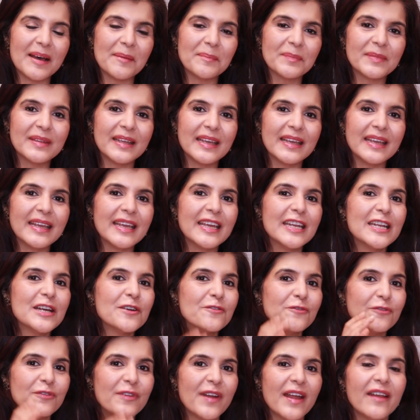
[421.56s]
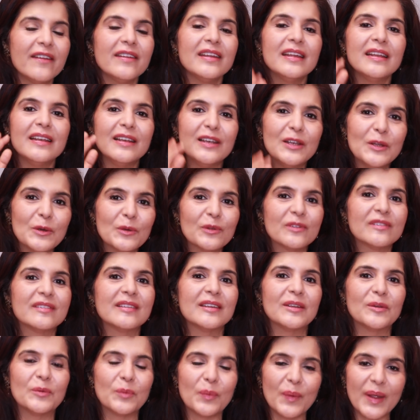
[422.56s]
something in a very
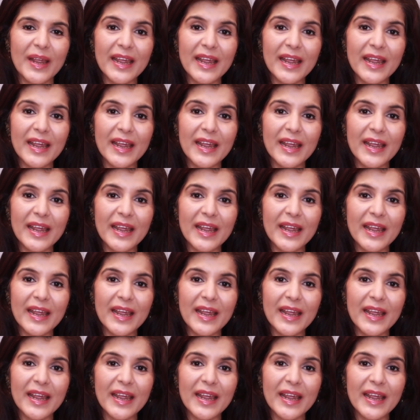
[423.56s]
lucid